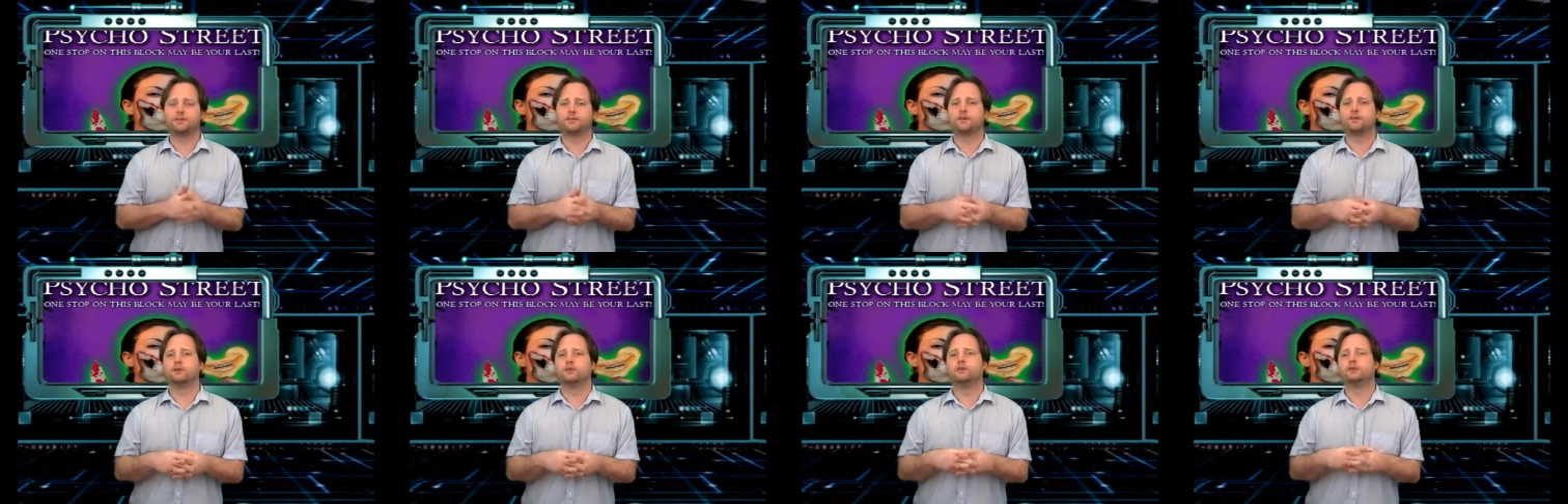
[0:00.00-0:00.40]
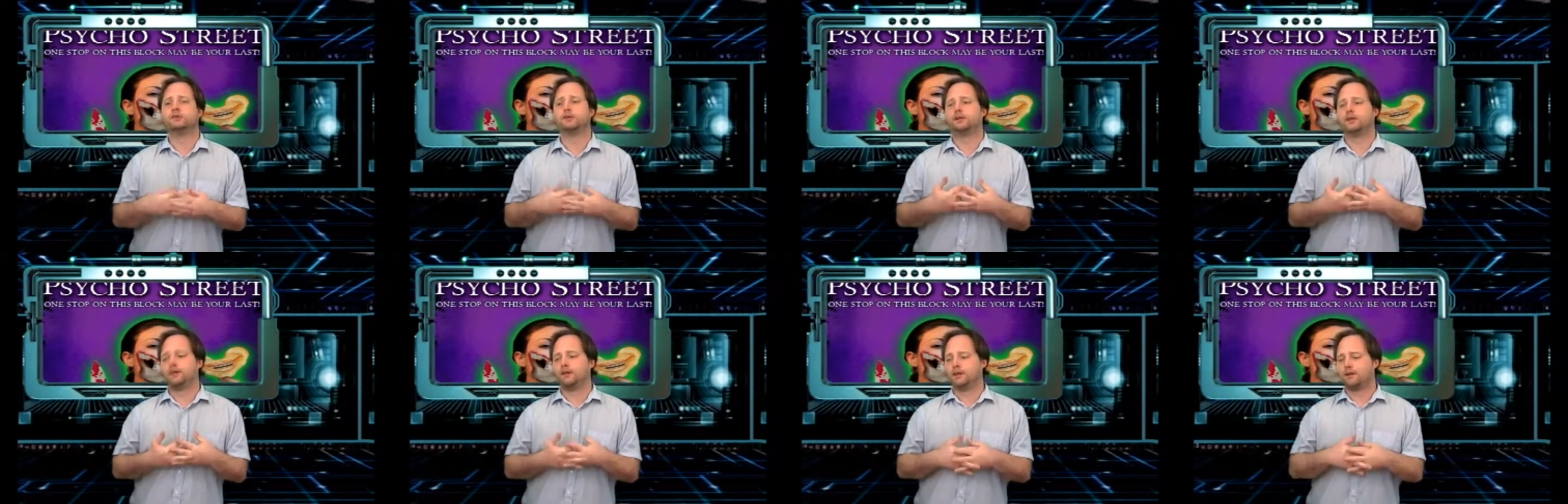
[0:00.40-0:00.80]
so
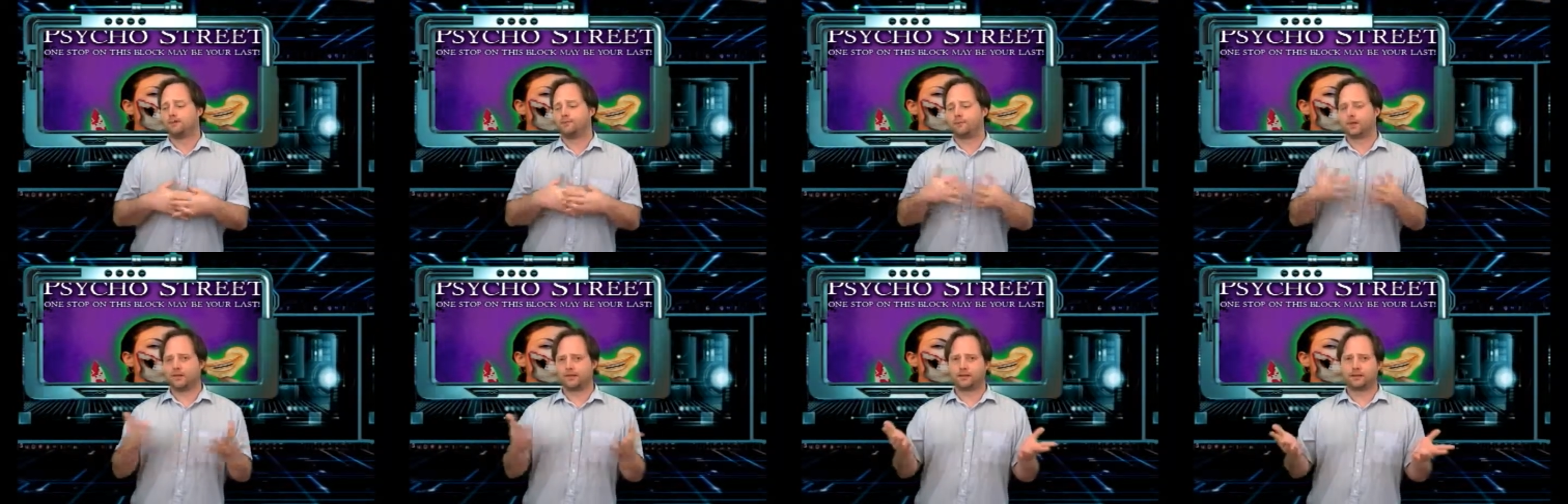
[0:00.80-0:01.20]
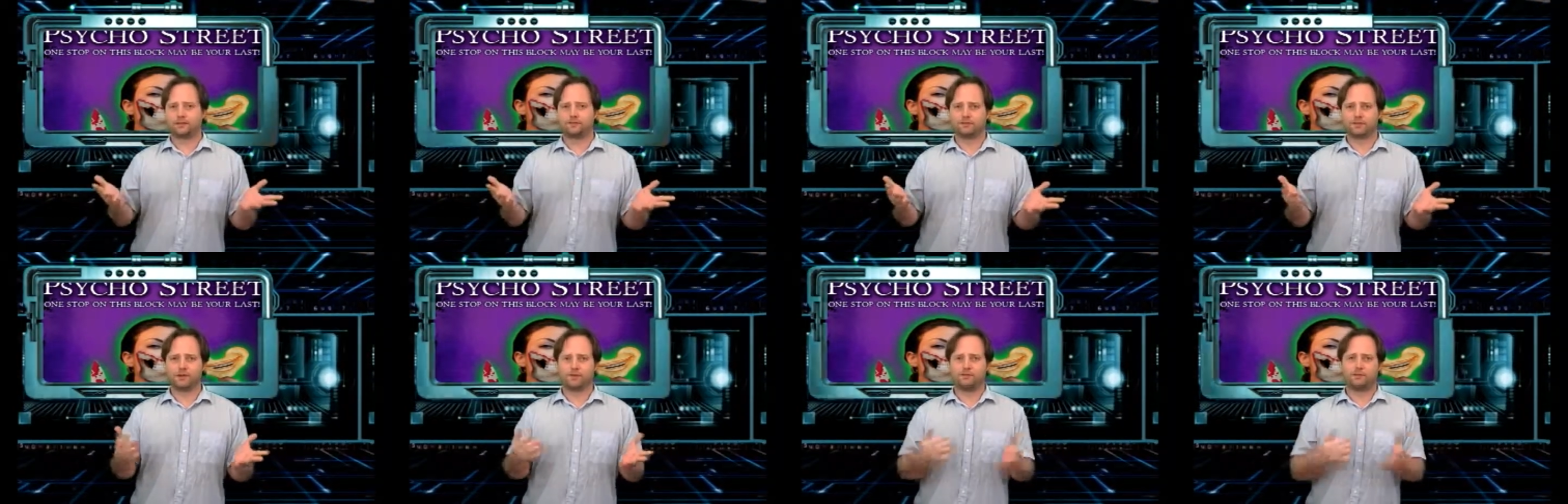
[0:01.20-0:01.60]
not to
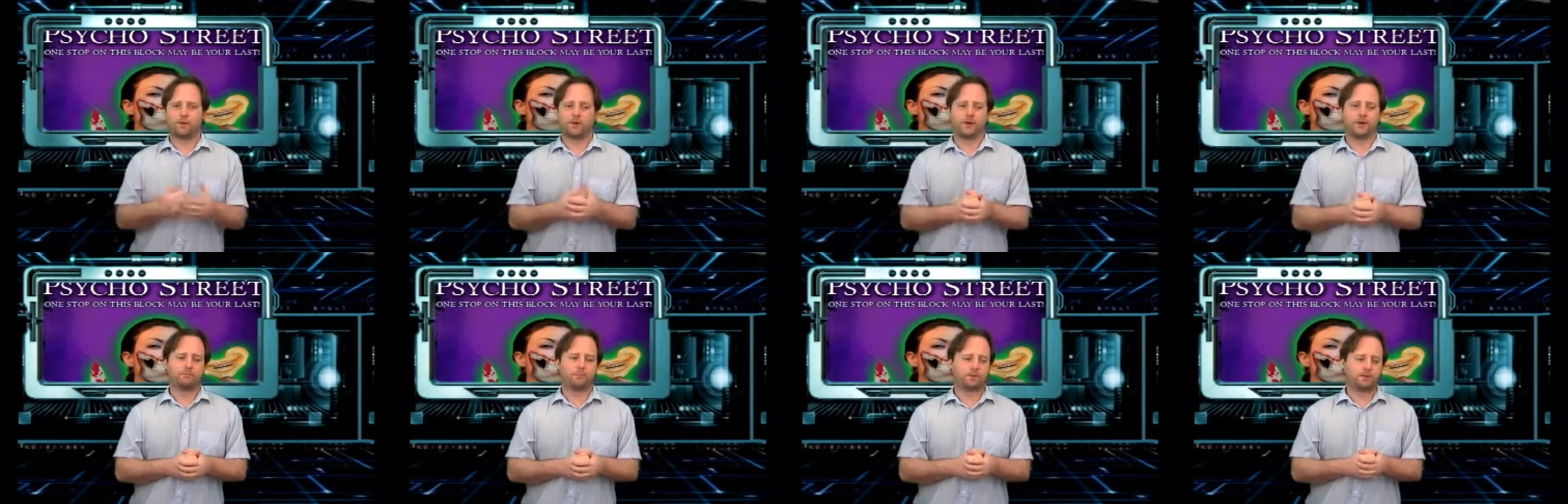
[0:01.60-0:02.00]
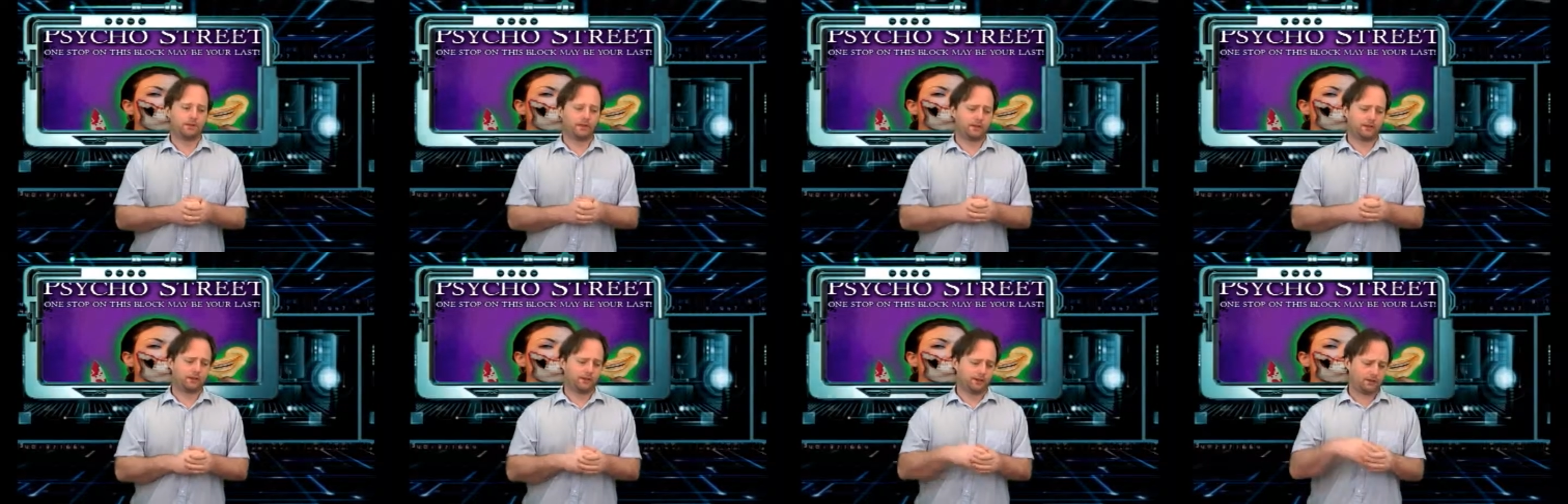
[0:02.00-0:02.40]
give stuff away, but then